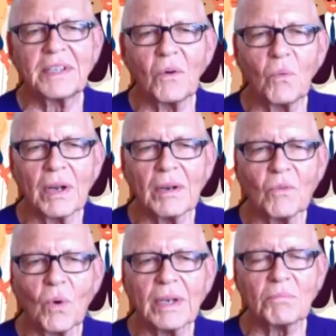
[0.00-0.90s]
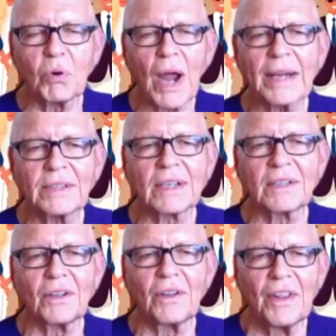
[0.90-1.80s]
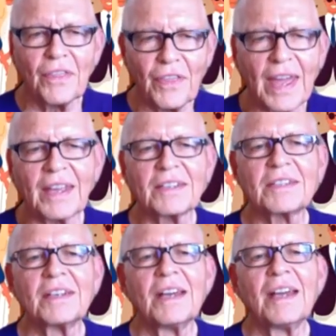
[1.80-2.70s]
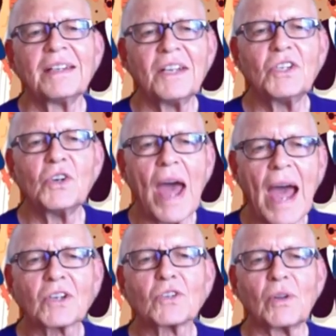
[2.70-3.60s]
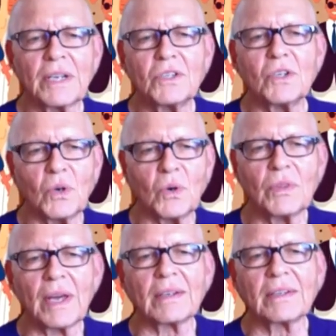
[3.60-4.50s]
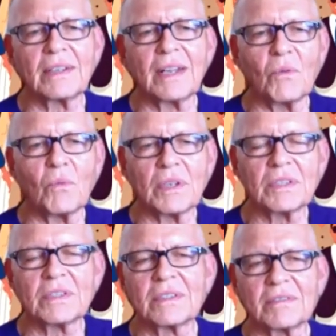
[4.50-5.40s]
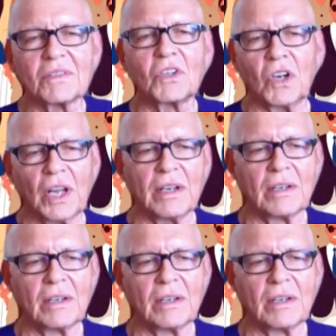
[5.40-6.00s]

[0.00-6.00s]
What, what practical things did you actually do that that was good.